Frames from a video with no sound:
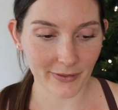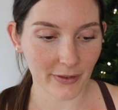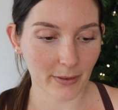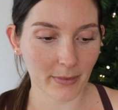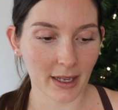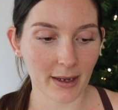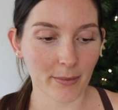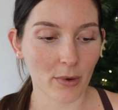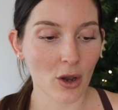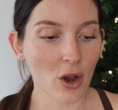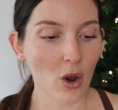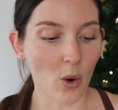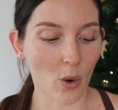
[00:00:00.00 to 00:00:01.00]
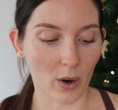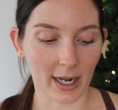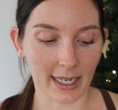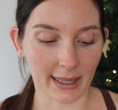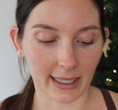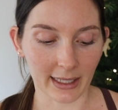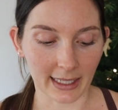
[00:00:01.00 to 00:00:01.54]
from them or
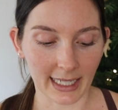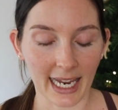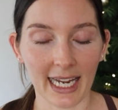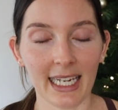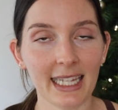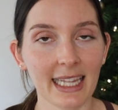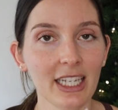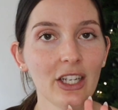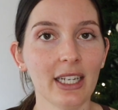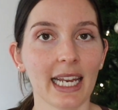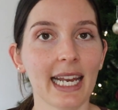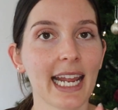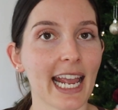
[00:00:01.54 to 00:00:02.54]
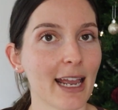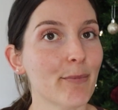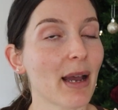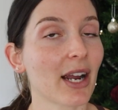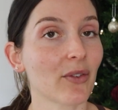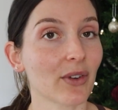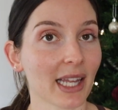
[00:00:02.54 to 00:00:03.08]
anything like that, anything you need
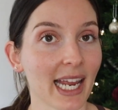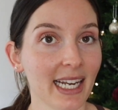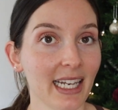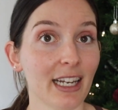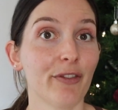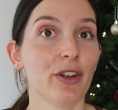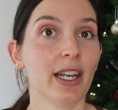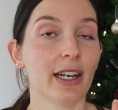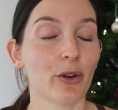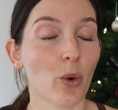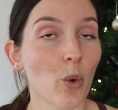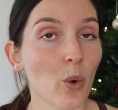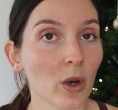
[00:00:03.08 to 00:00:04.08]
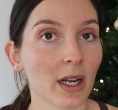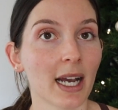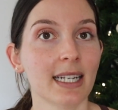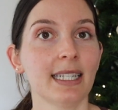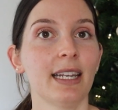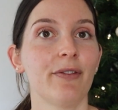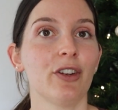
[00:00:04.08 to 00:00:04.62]
handbag related, if you need an
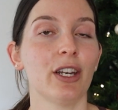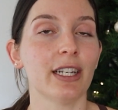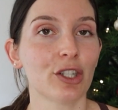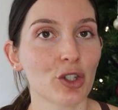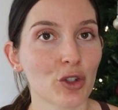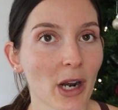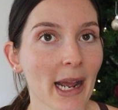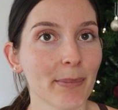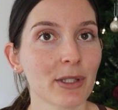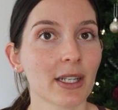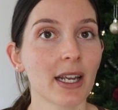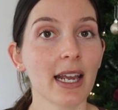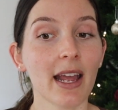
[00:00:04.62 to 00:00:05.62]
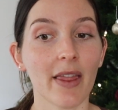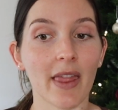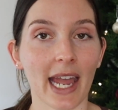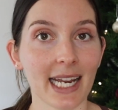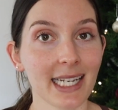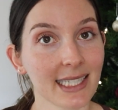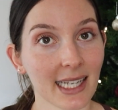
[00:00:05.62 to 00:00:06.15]
organizer, if you need straps,
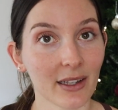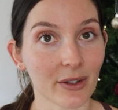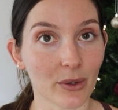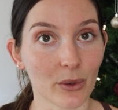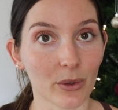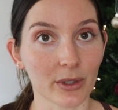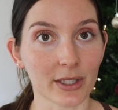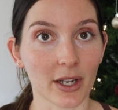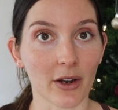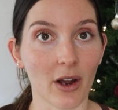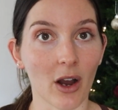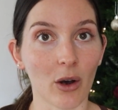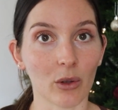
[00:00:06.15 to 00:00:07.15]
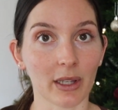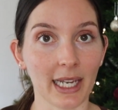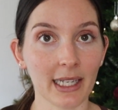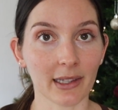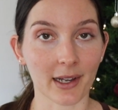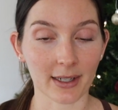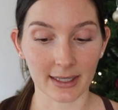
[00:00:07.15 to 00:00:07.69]
they sell it all. So I'll
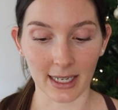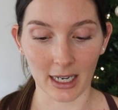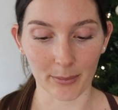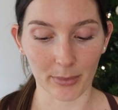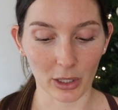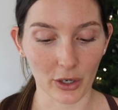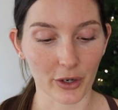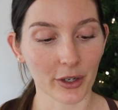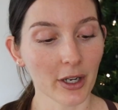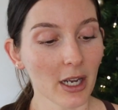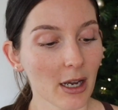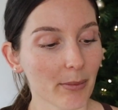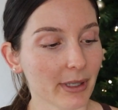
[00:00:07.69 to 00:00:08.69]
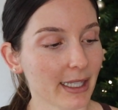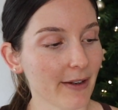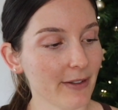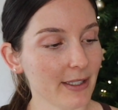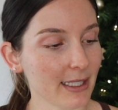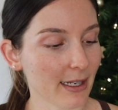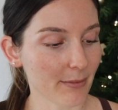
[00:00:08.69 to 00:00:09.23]
link Luxegarde below, but
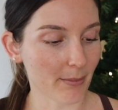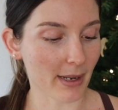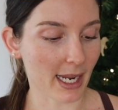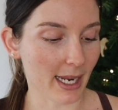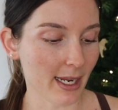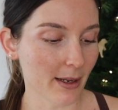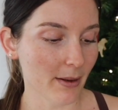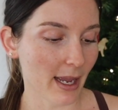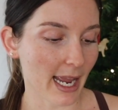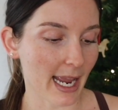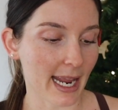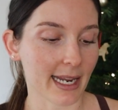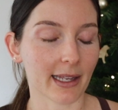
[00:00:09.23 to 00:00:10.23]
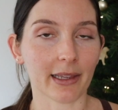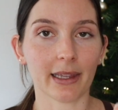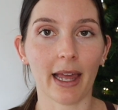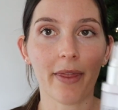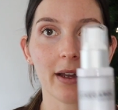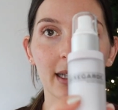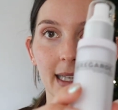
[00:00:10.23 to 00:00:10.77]
they've sent me a
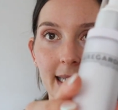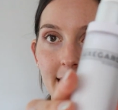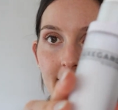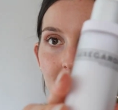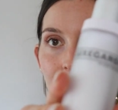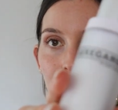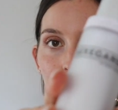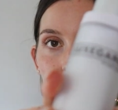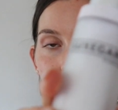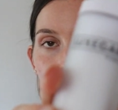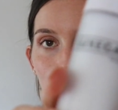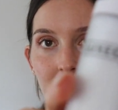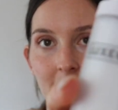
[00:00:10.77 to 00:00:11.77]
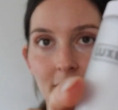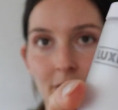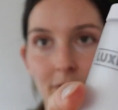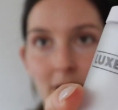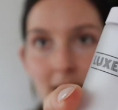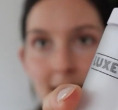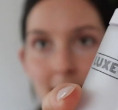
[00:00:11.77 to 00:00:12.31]
leather cleanser. So this is
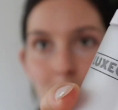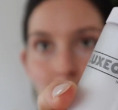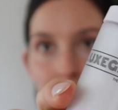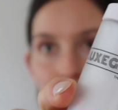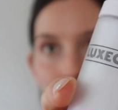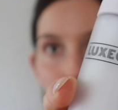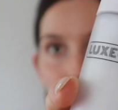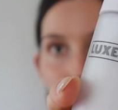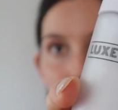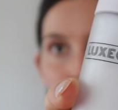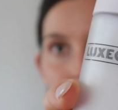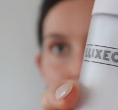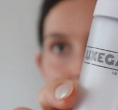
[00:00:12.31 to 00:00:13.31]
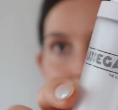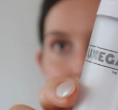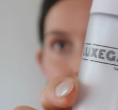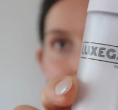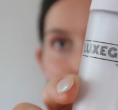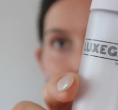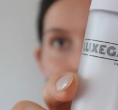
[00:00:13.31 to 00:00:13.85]
obviously what you use
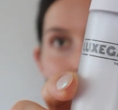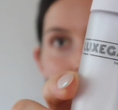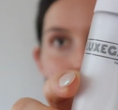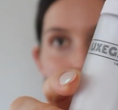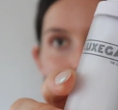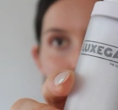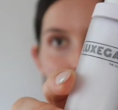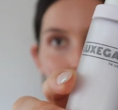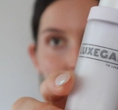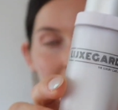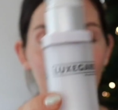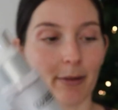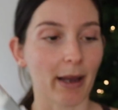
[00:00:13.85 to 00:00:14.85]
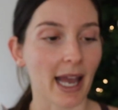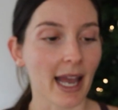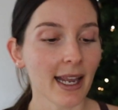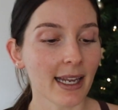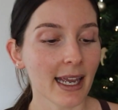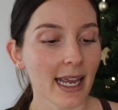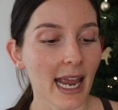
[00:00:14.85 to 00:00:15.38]
first to clean the
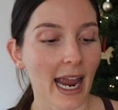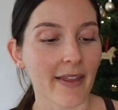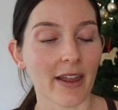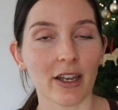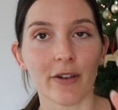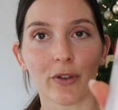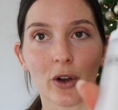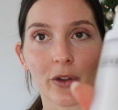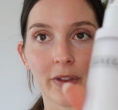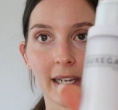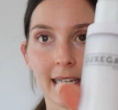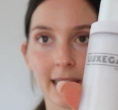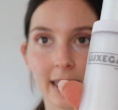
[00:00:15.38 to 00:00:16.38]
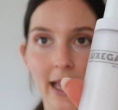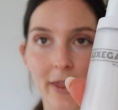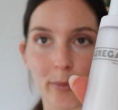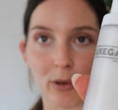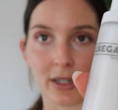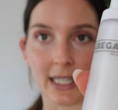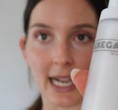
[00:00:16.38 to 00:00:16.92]
bag and then you've got the leather
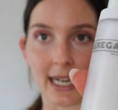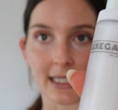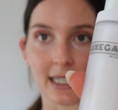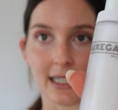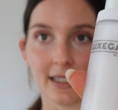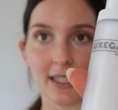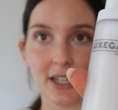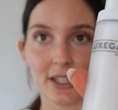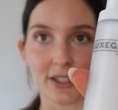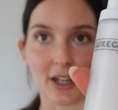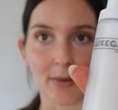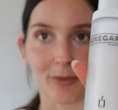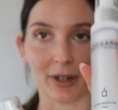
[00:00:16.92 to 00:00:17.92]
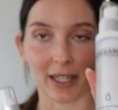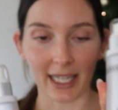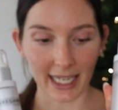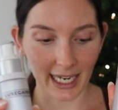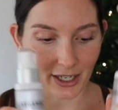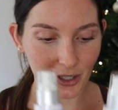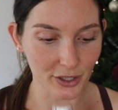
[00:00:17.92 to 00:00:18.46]
protector. So I'm really
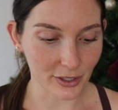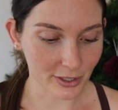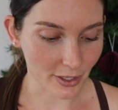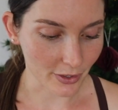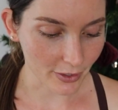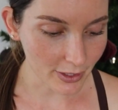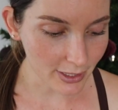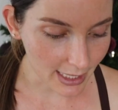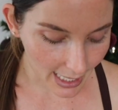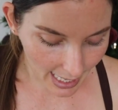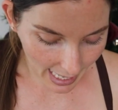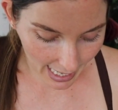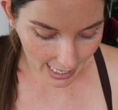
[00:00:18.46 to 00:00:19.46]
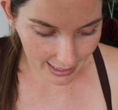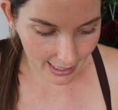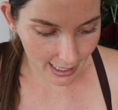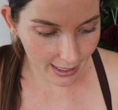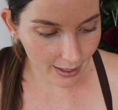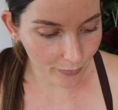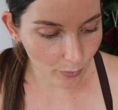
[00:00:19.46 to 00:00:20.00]
keen to use those and
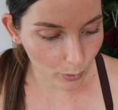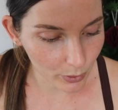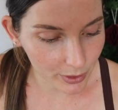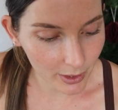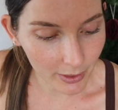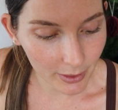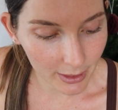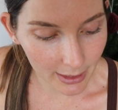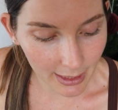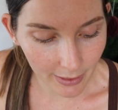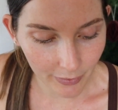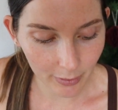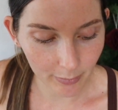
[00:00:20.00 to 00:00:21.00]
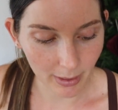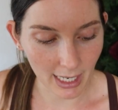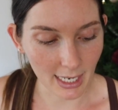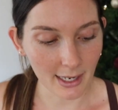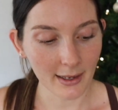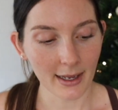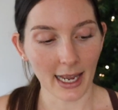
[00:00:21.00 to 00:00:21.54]
then they've also given
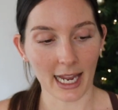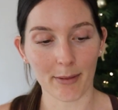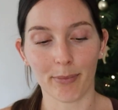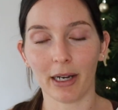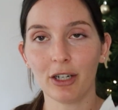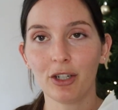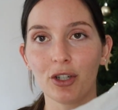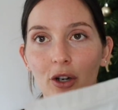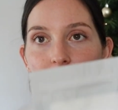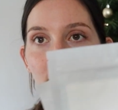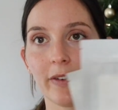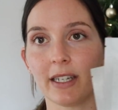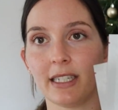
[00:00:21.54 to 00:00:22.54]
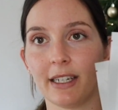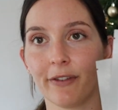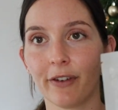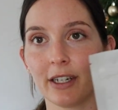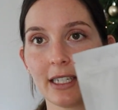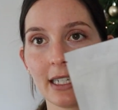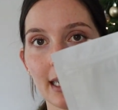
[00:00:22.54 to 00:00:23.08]
me a bunch of
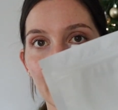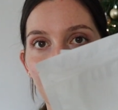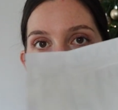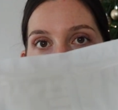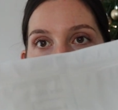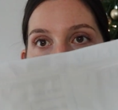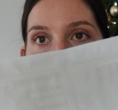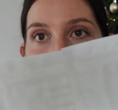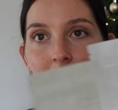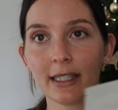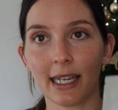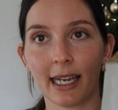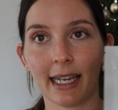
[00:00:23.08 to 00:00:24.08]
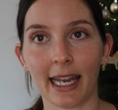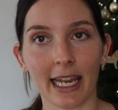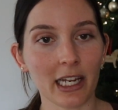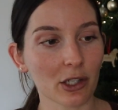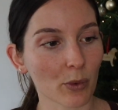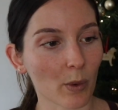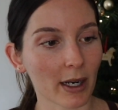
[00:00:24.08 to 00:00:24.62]
different cleaning cloths and
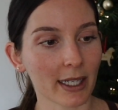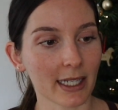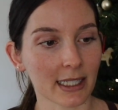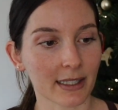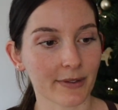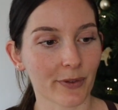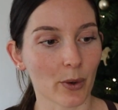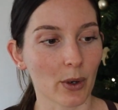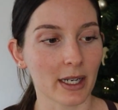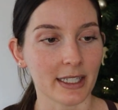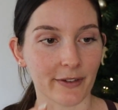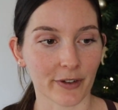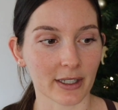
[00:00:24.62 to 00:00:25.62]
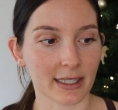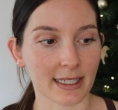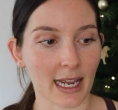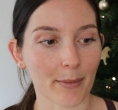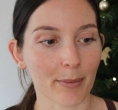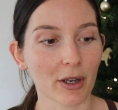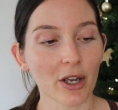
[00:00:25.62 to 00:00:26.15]
each one is for a different
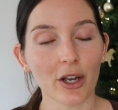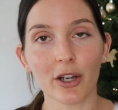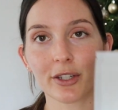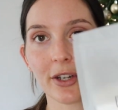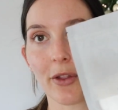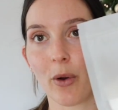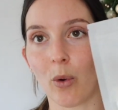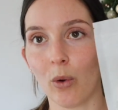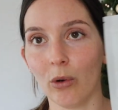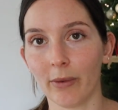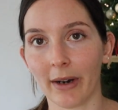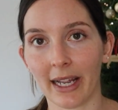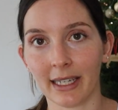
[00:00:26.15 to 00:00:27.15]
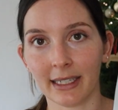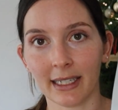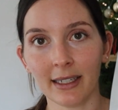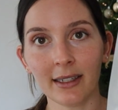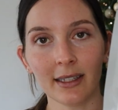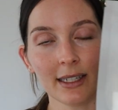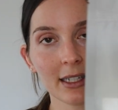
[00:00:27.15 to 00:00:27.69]
step. So the
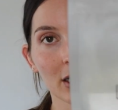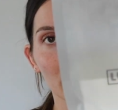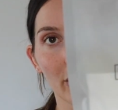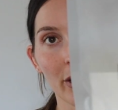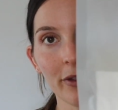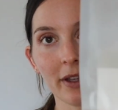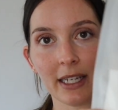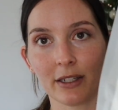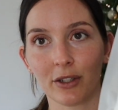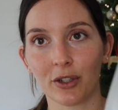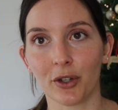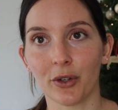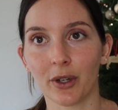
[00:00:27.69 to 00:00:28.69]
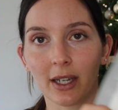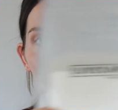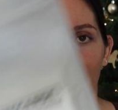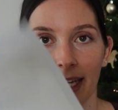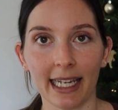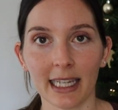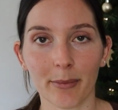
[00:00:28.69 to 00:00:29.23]
all-rounder cloth is to
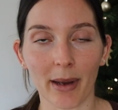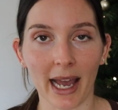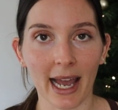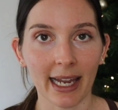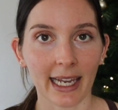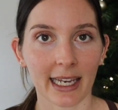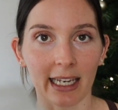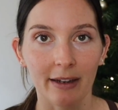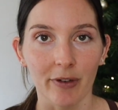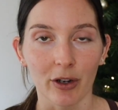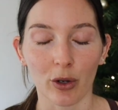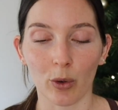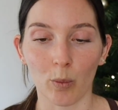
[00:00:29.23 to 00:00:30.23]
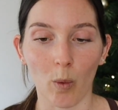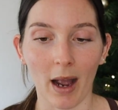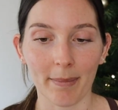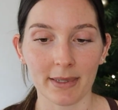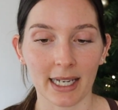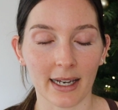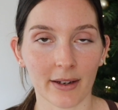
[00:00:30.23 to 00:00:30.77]
clean the bag and give it a good
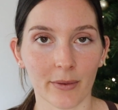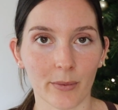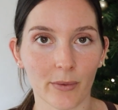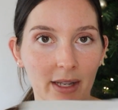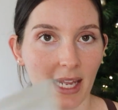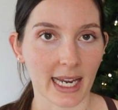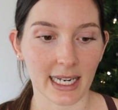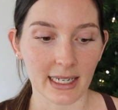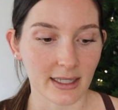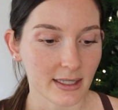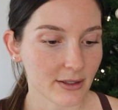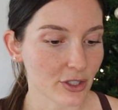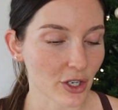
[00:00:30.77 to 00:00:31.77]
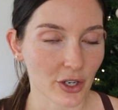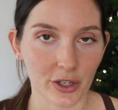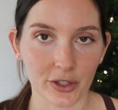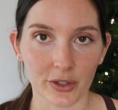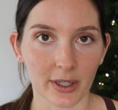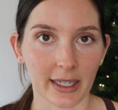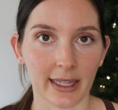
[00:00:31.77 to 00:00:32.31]
wipe down with any
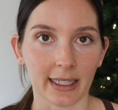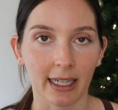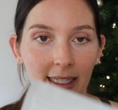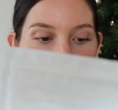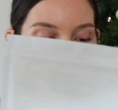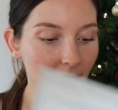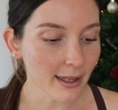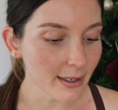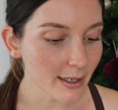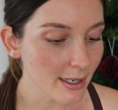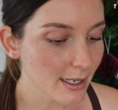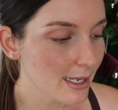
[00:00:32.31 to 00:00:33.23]
dirt or anything like that.